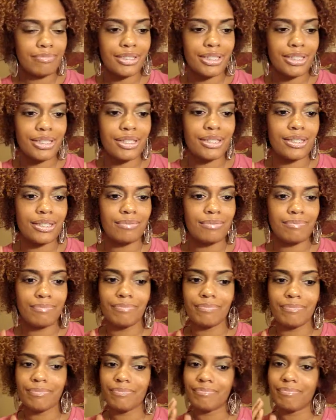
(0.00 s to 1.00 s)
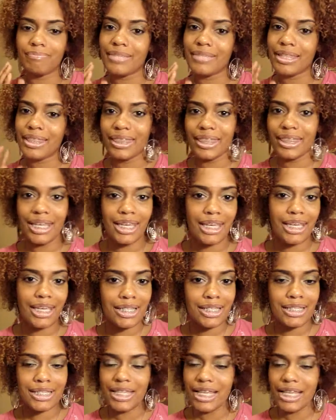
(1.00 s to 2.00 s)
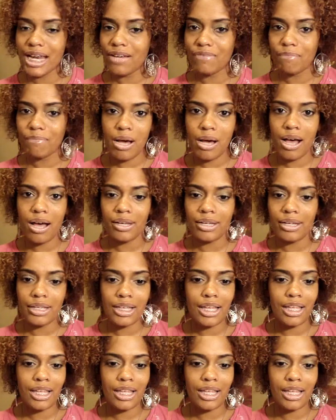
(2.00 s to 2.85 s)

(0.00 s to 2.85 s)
just things that I've bought.